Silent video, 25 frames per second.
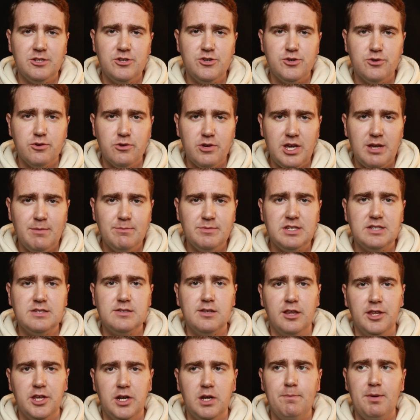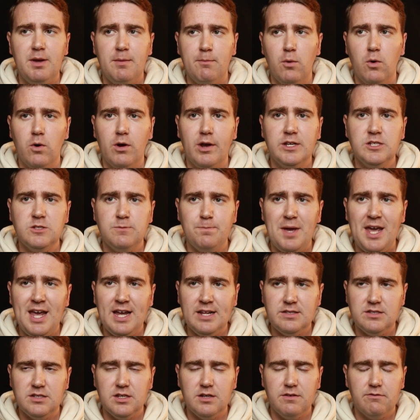and dreams, is a little bit more
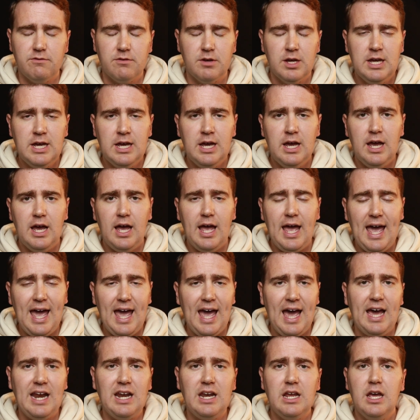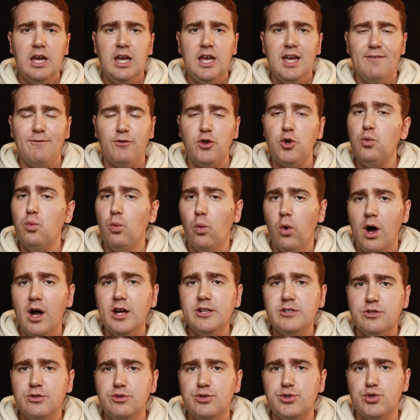expansive. And if you
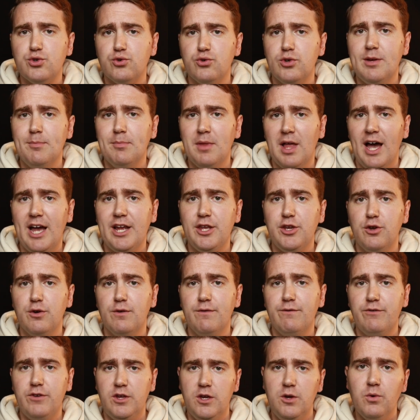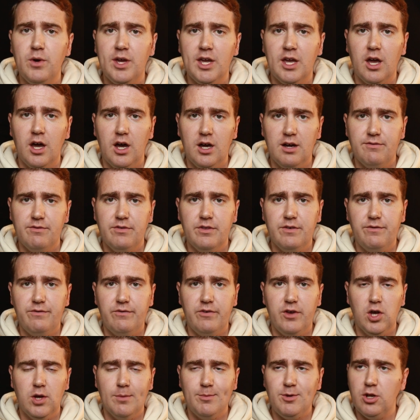want to streamline your viewing of the
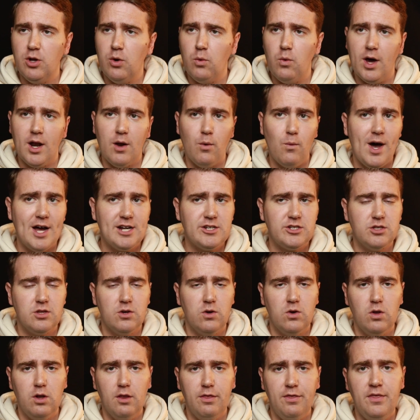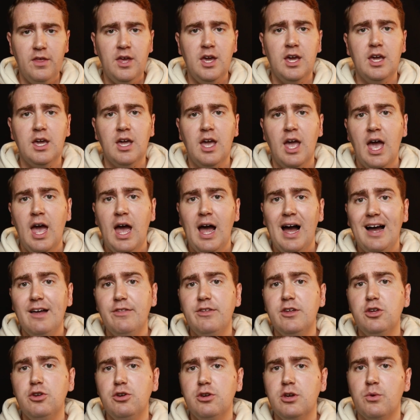film, you don't want to watch the whole thing, I
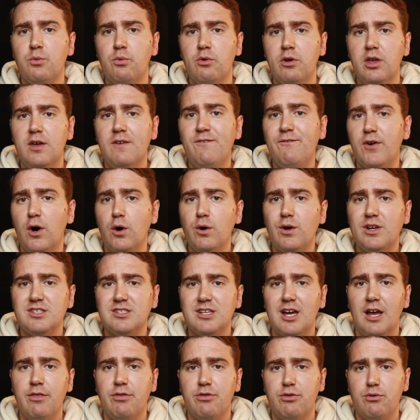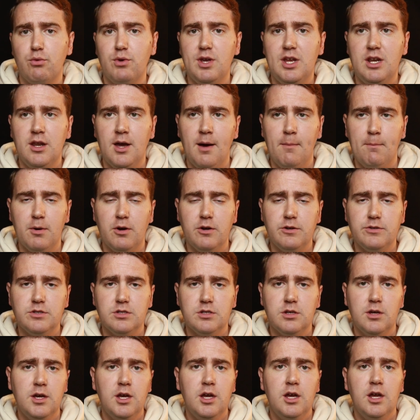think you can really focus on 3 numbers.
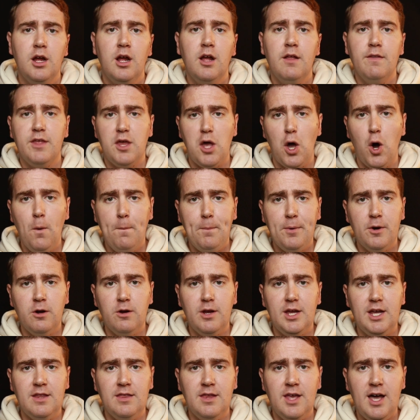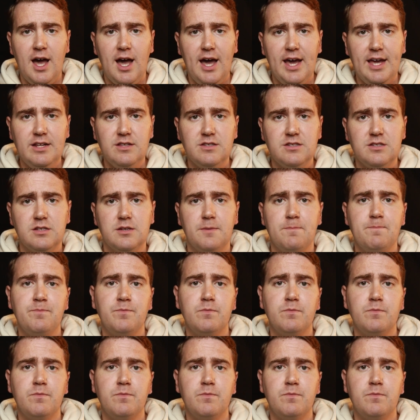The opener In the Heights,